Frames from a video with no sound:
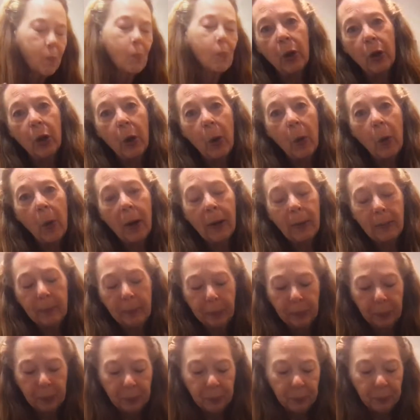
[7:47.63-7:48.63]
You know what?
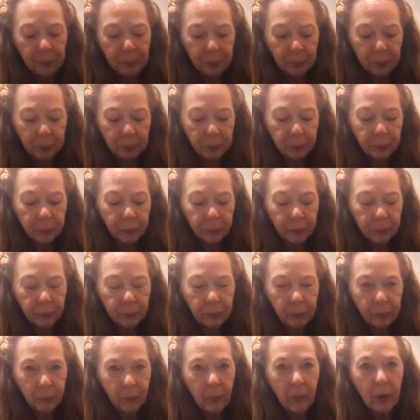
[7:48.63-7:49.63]

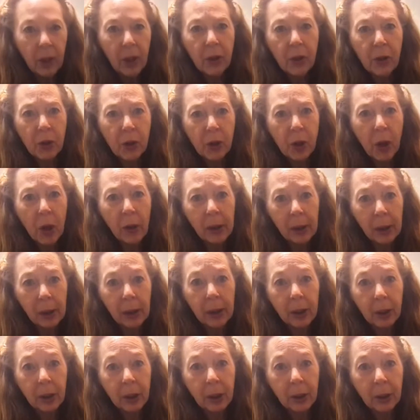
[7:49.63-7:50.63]
This is darn
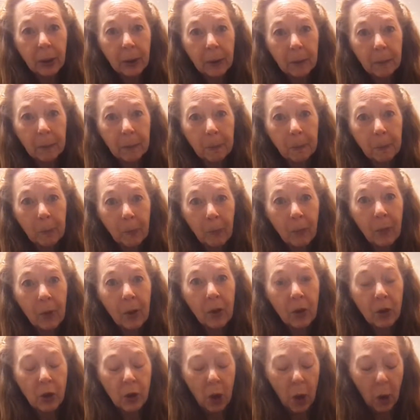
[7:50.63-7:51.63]
delicious.
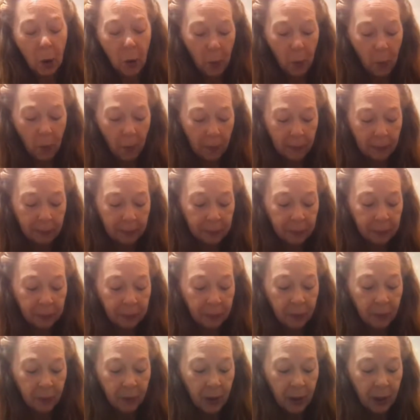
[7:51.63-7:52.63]
So
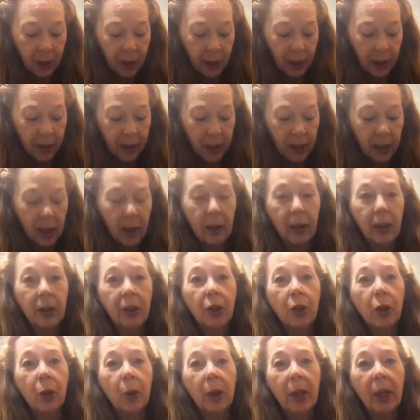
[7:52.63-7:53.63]
I think I'll
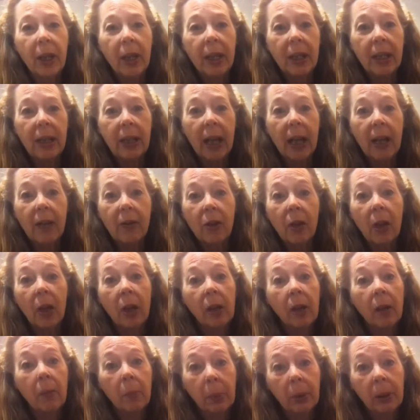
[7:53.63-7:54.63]
enjoy this as
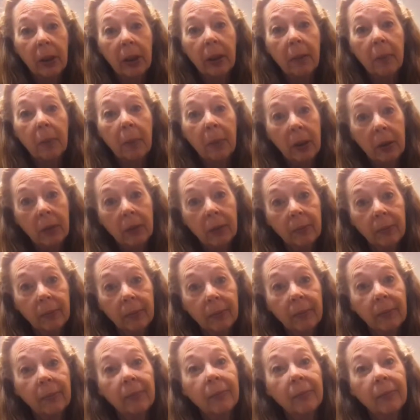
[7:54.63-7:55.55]
a complete meal.